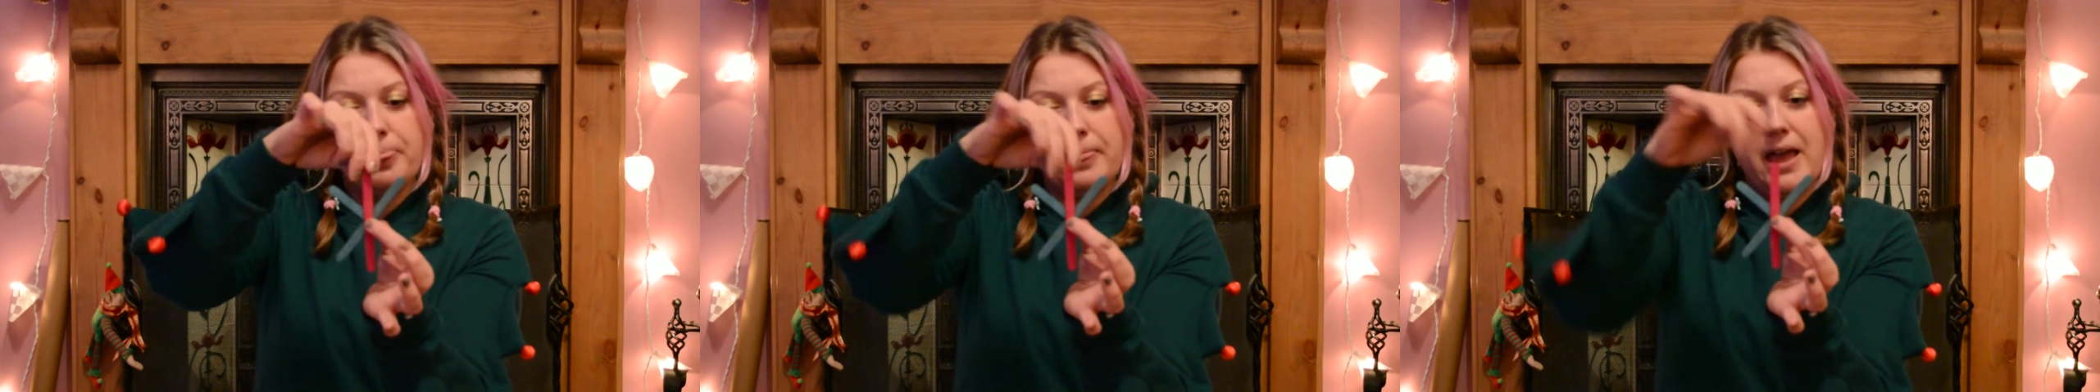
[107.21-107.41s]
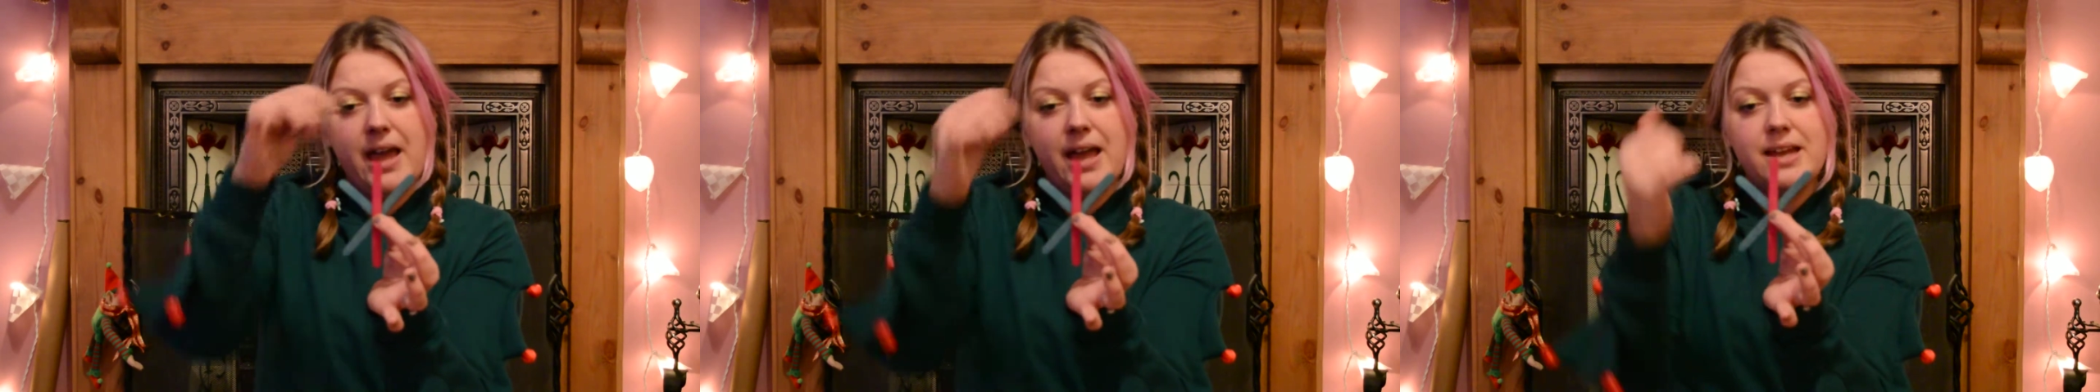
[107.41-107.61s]

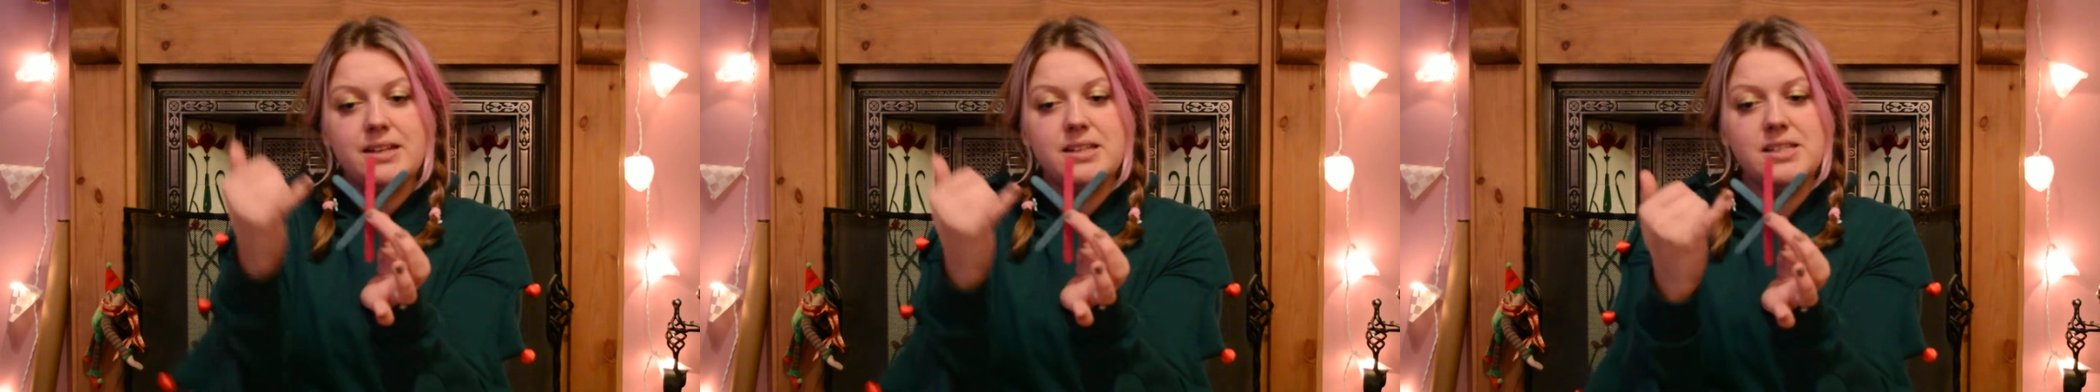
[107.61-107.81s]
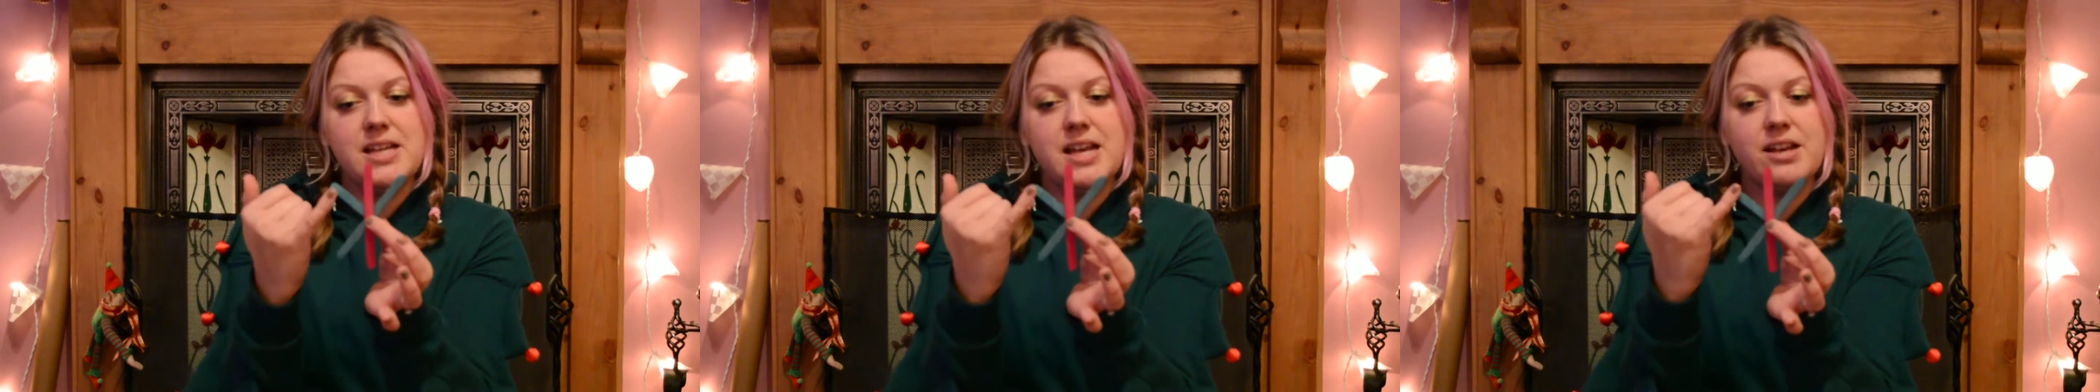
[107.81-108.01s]

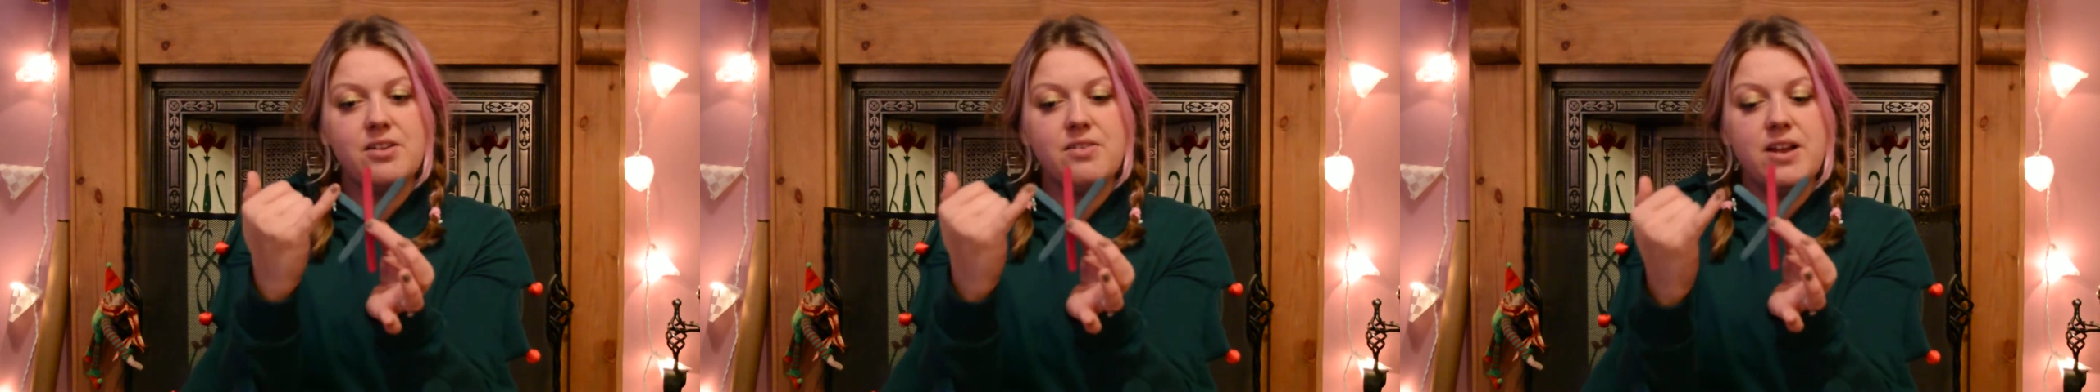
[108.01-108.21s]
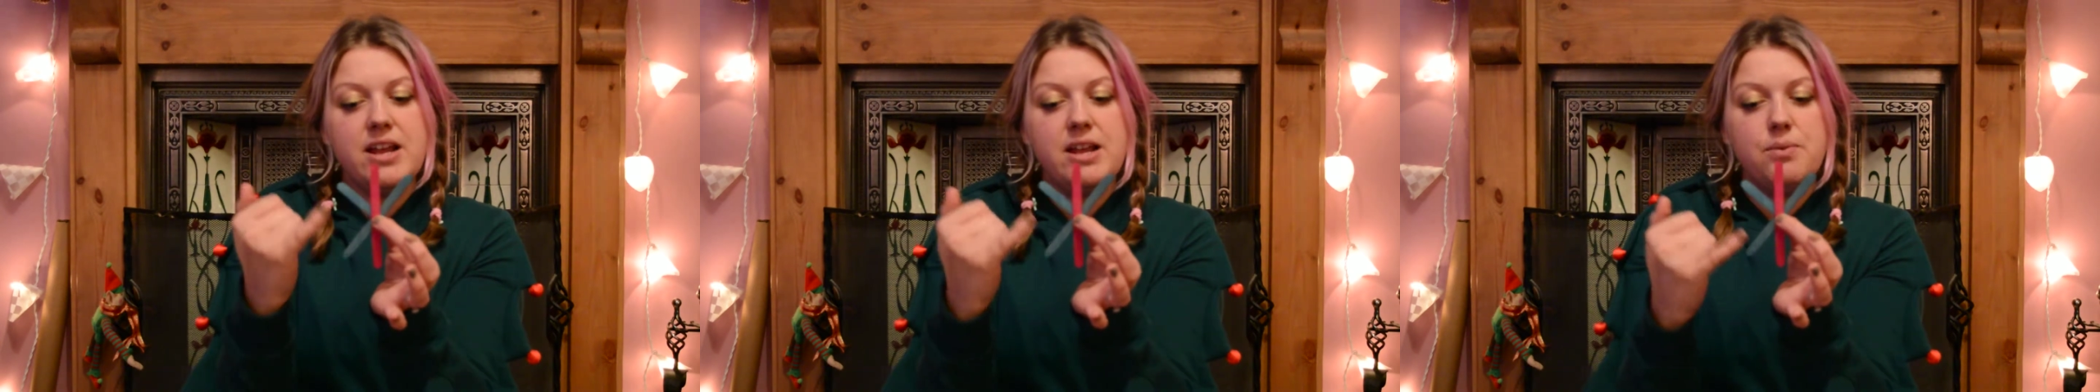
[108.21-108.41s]
and
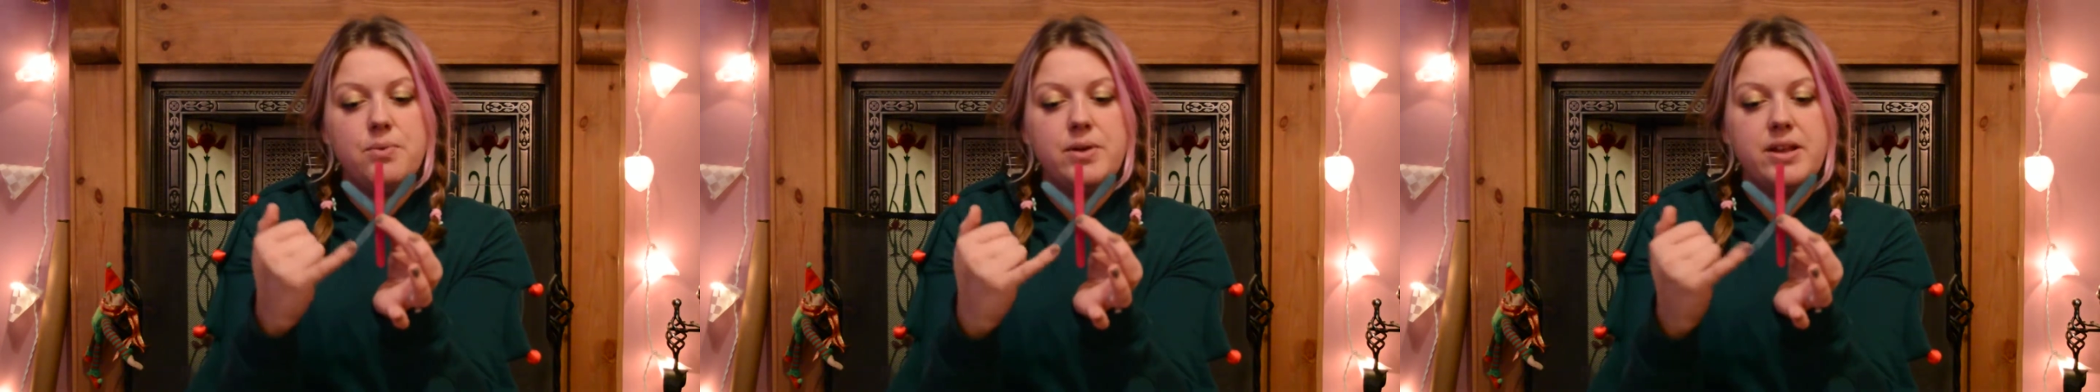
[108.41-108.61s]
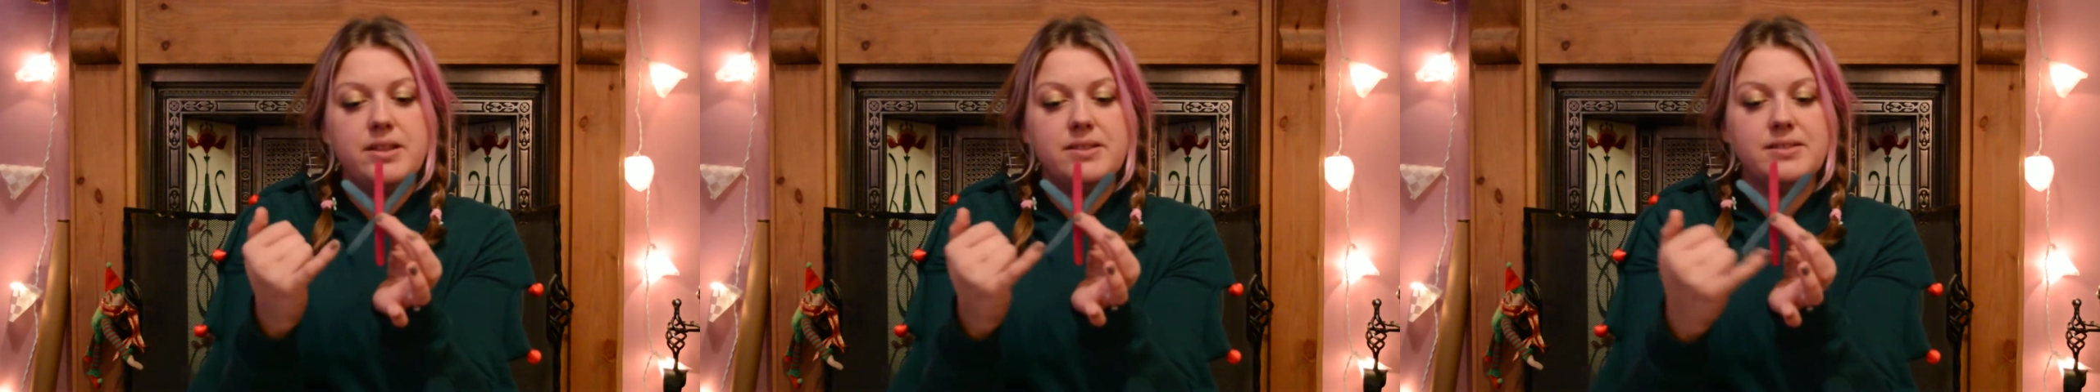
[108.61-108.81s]
decorate
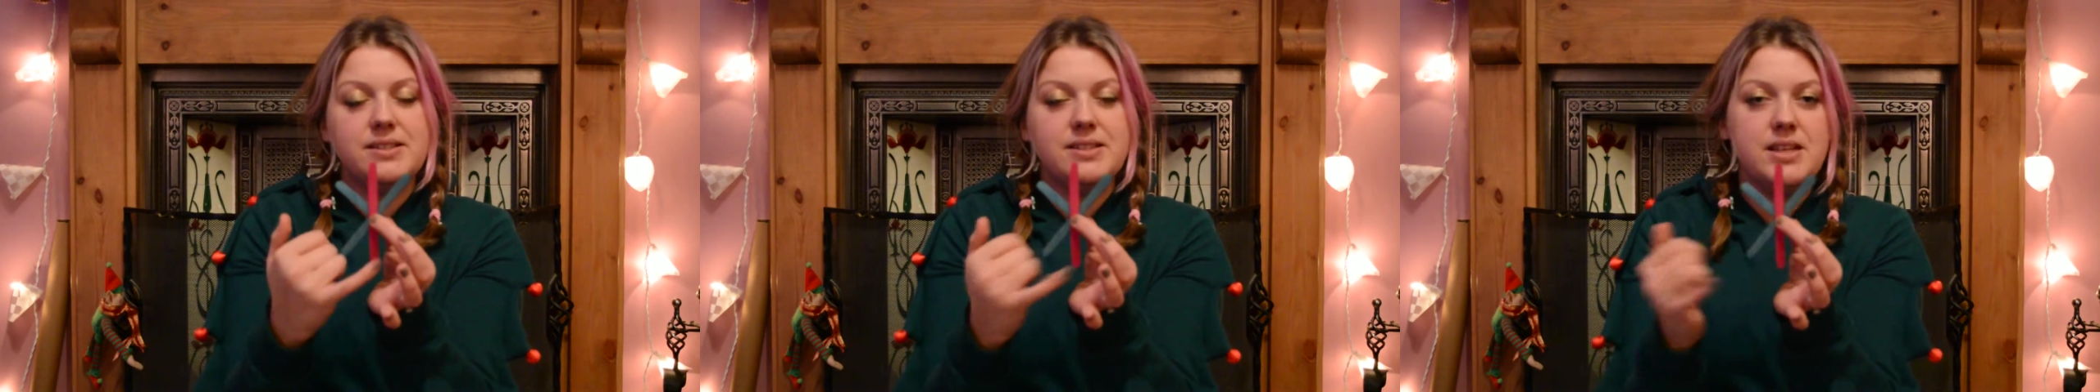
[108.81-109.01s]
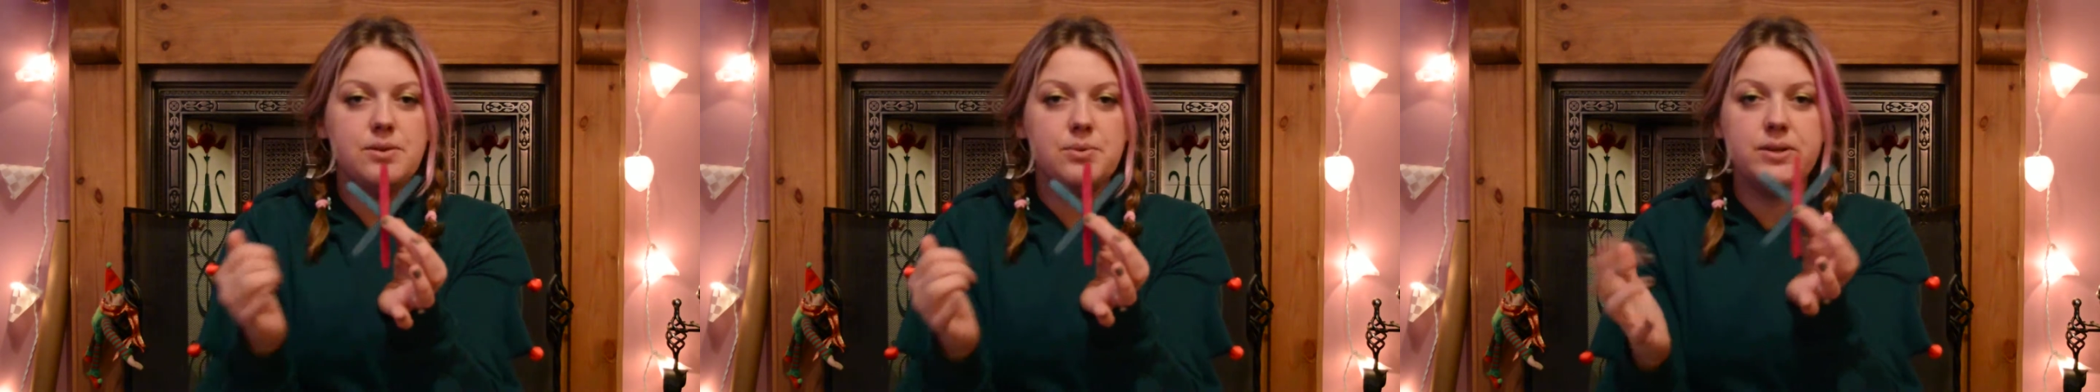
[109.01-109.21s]
with
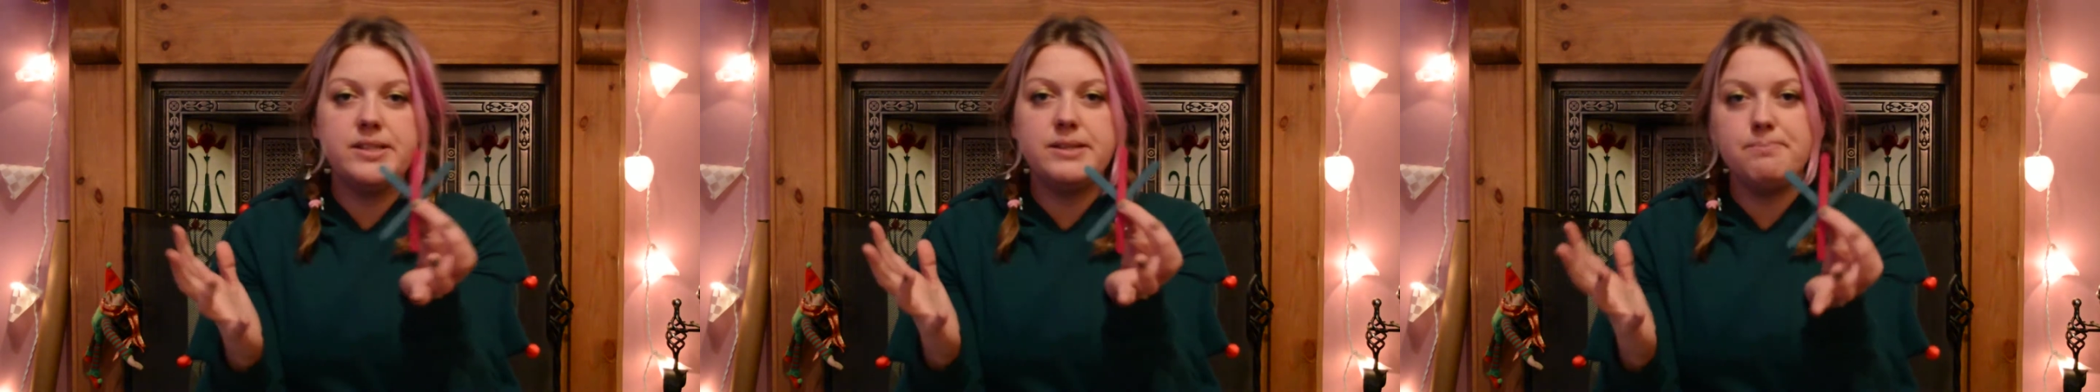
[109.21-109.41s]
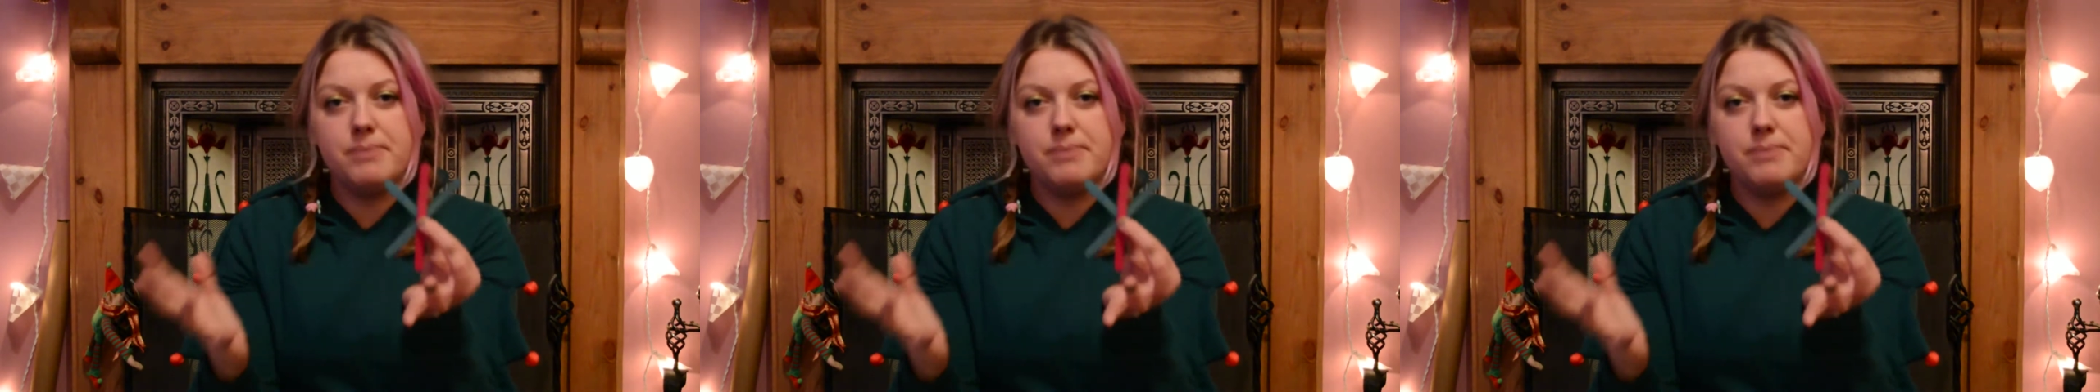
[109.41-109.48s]
sequins,